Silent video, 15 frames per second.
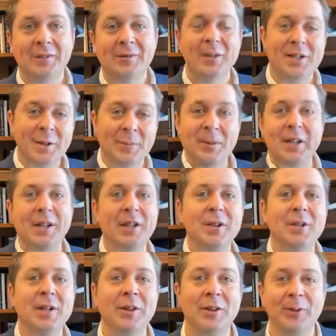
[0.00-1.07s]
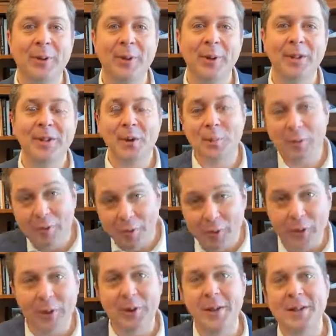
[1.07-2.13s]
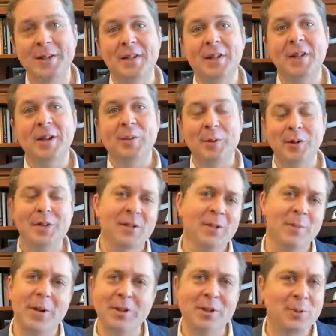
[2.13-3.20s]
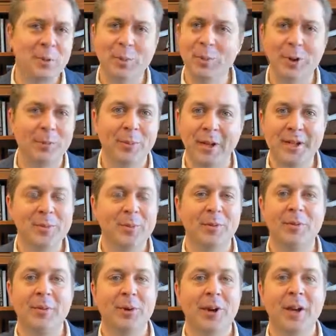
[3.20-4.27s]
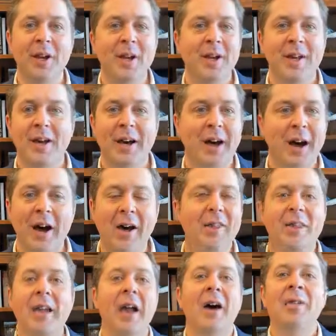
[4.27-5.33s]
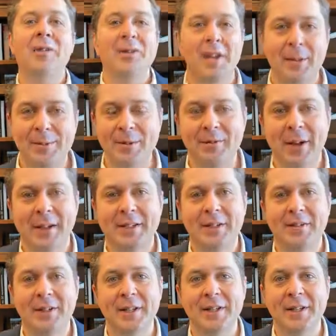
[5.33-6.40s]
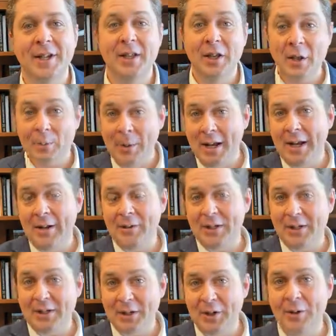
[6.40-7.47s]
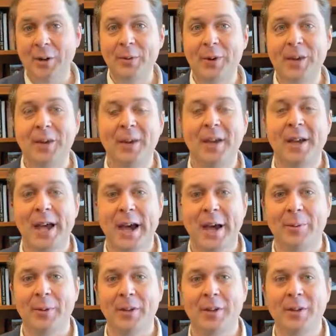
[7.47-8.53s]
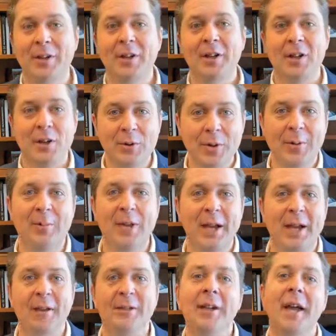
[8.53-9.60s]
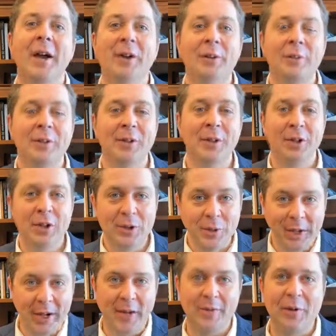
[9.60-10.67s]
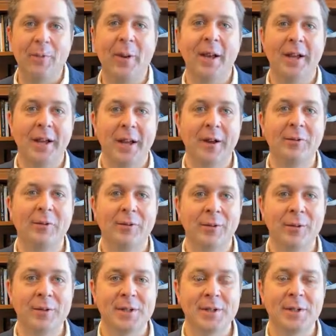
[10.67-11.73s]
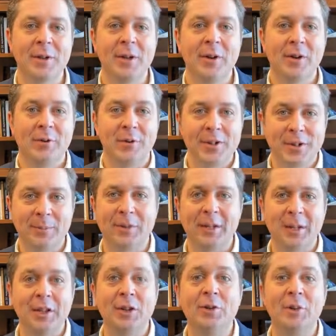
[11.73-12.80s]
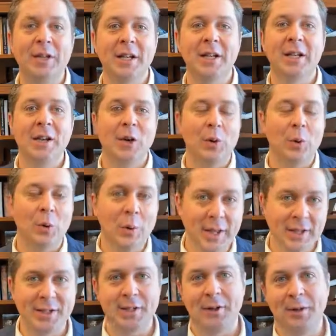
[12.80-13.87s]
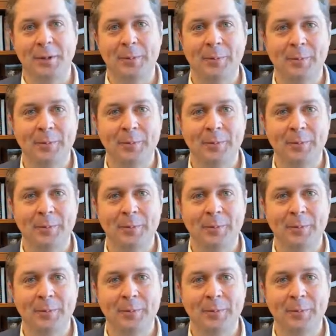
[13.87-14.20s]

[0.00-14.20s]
for something that you did three weeks ago, before these emergency measures were put in place, before uh, the other types of activities that you may now disagree with happen, you can be held accountable. You can have your bank account frozen for something that you did weeks ago.